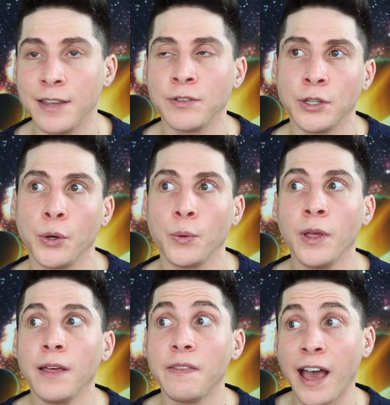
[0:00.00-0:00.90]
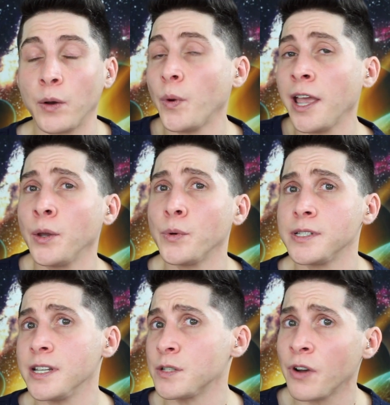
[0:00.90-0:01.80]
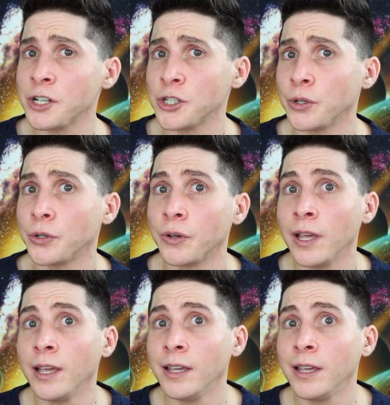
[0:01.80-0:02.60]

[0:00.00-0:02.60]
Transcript: Even though that way was dysfunctional,